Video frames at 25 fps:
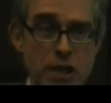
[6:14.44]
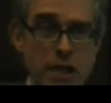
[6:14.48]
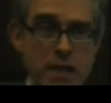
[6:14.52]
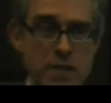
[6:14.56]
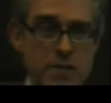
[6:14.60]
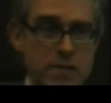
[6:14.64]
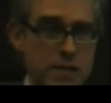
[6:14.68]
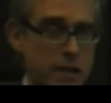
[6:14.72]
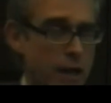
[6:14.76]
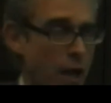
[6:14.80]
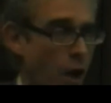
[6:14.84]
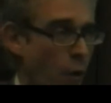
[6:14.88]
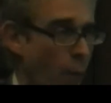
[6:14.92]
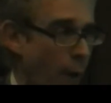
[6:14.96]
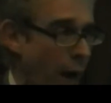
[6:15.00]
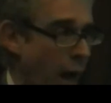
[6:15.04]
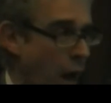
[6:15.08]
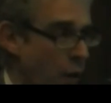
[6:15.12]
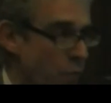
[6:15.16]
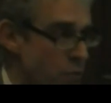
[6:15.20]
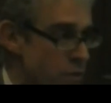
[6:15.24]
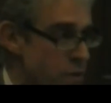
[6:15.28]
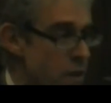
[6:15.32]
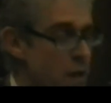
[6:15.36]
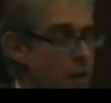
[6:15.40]
needs to go
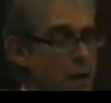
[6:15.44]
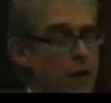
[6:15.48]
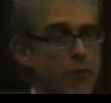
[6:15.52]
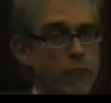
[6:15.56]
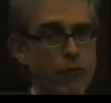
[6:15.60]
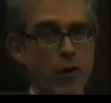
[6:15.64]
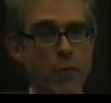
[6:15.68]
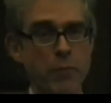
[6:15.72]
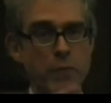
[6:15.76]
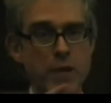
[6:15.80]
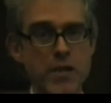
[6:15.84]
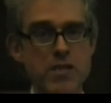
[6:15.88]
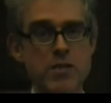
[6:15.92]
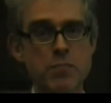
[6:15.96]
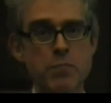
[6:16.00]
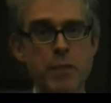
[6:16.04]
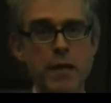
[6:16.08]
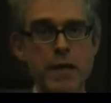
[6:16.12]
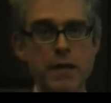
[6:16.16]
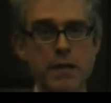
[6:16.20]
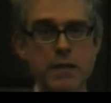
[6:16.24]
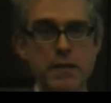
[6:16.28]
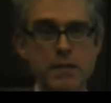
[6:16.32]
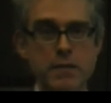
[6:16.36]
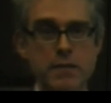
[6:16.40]
out from this
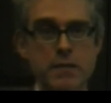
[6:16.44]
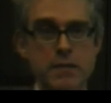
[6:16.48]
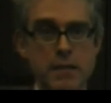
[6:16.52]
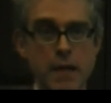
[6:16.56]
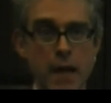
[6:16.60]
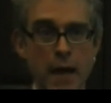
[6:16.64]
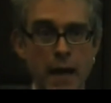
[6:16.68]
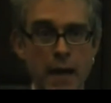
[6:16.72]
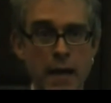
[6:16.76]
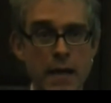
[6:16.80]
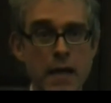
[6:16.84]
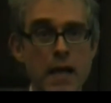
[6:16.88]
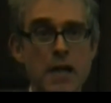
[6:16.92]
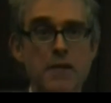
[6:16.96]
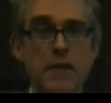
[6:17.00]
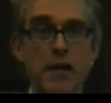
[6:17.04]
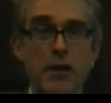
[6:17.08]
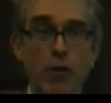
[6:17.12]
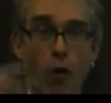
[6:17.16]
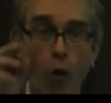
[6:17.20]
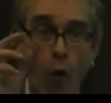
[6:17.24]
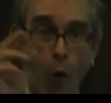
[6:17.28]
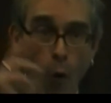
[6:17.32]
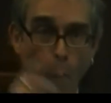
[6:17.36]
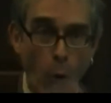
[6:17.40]
meeting today
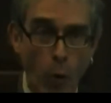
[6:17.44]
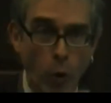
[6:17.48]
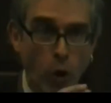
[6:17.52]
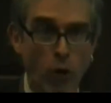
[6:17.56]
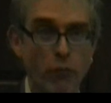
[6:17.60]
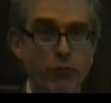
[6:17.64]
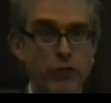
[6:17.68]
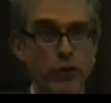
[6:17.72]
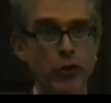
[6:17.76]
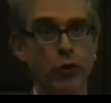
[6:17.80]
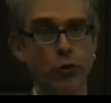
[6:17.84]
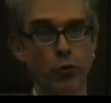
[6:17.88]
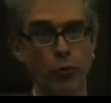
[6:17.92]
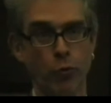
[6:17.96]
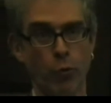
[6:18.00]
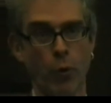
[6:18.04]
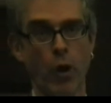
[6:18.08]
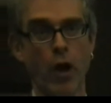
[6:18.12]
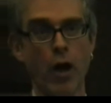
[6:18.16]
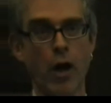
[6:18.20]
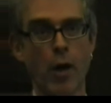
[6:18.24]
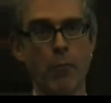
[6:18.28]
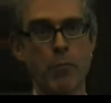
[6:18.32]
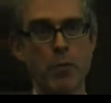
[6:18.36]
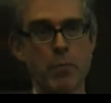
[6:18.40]
that all of you
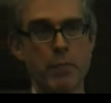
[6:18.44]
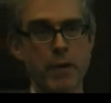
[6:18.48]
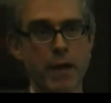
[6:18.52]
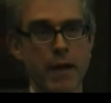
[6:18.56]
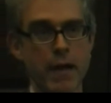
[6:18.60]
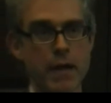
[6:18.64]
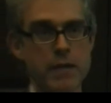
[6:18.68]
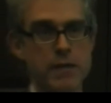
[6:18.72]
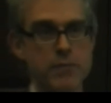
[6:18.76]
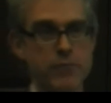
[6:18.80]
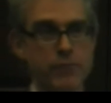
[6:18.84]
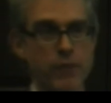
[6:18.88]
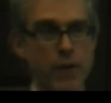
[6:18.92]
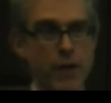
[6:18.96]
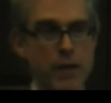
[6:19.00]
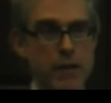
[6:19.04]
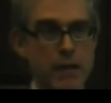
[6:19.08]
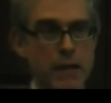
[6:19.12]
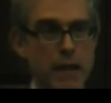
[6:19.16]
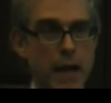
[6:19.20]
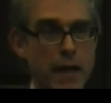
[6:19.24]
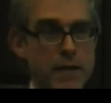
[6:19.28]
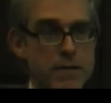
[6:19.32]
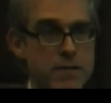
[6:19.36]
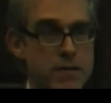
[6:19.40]
are prepared to fight
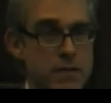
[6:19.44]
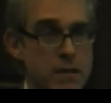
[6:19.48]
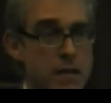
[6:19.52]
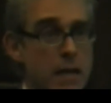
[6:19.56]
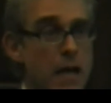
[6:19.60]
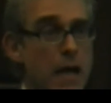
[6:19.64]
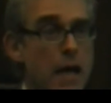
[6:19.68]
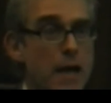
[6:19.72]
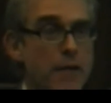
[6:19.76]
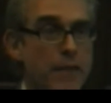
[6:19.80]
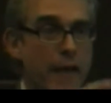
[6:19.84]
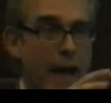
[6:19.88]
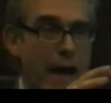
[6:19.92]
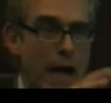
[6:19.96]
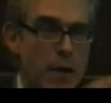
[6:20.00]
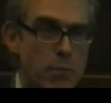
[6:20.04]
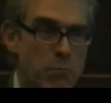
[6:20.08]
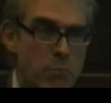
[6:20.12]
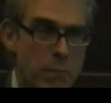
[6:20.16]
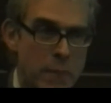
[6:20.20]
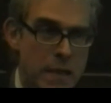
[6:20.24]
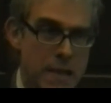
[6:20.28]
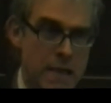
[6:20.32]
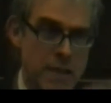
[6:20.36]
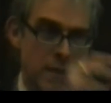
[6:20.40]
against it
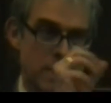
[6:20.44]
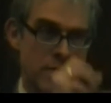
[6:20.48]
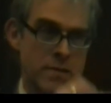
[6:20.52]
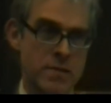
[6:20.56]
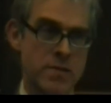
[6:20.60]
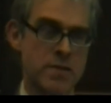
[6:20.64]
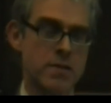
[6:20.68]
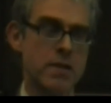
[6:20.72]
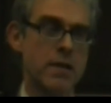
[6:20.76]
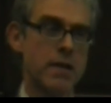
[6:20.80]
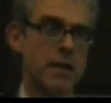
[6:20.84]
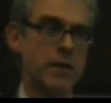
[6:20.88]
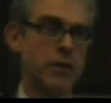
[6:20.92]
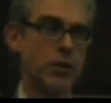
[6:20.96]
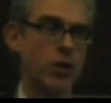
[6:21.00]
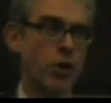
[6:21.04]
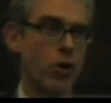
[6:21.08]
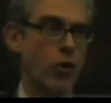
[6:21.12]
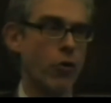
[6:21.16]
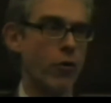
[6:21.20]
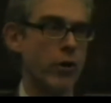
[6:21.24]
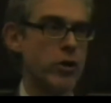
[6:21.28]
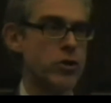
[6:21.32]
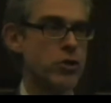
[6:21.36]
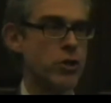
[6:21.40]
that means
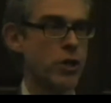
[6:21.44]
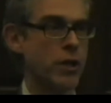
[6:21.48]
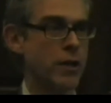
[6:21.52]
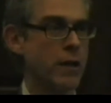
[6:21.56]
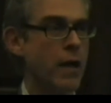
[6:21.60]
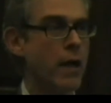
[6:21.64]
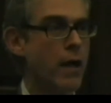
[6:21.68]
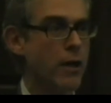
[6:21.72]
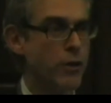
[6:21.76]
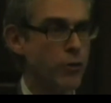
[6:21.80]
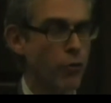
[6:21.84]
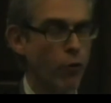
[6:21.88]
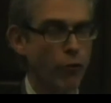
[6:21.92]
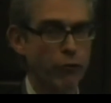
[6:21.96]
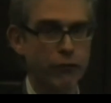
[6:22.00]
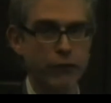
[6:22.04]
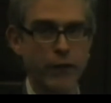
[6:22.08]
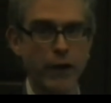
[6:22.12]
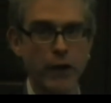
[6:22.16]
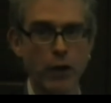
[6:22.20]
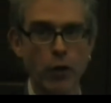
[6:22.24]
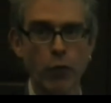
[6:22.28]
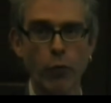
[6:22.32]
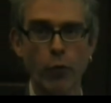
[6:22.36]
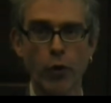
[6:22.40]
encouraging your
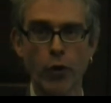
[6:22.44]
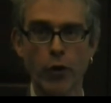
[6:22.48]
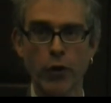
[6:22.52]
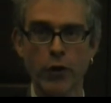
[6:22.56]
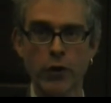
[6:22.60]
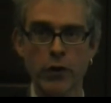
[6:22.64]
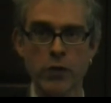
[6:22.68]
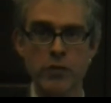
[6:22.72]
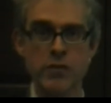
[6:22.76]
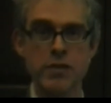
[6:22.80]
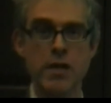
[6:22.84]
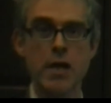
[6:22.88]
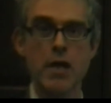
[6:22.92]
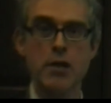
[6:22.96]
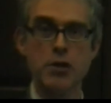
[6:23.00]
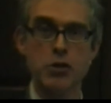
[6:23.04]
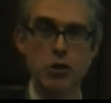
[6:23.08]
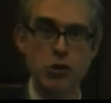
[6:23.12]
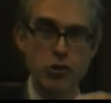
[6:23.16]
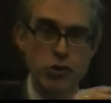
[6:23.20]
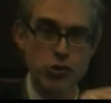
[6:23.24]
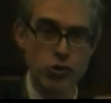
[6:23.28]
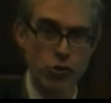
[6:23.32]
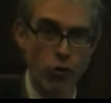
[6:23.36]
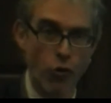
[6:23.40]
fellow workers
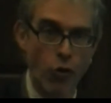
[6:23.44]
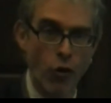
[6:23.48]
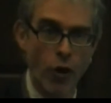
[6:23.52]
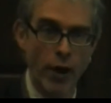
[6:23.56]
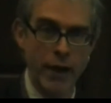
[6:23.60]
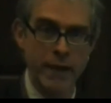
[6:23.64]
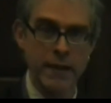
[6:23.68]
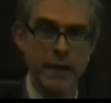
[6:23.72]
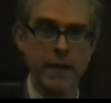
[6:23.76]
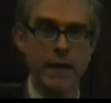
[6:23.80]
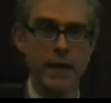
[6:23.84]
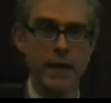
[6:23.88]
to join